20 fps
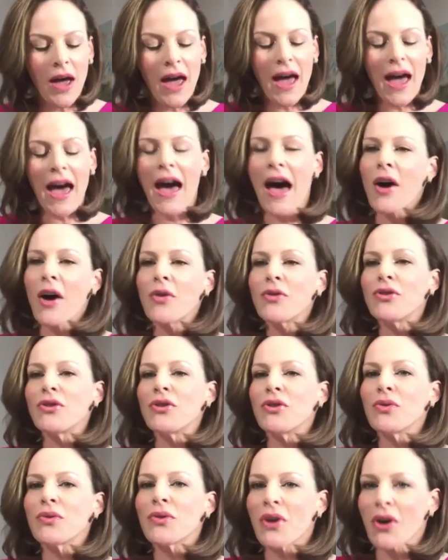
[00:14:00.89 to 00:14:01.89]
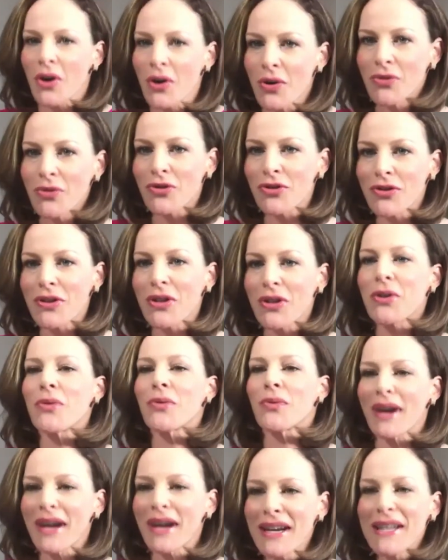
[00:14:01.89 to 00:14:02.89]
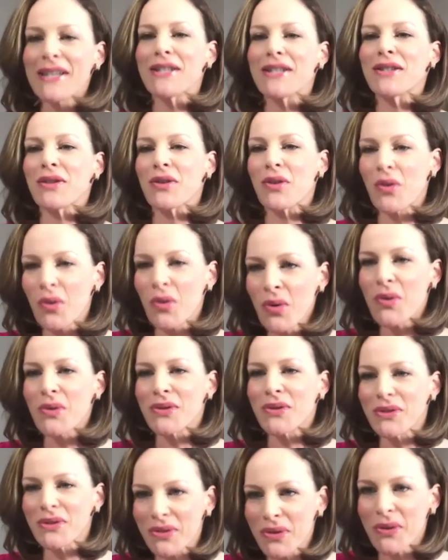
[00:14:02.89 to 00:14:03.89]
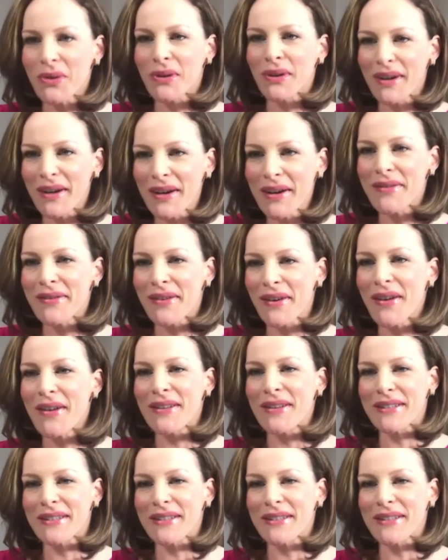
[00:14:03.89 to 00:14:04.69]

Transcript: how do you coach the greatest goal scorer of all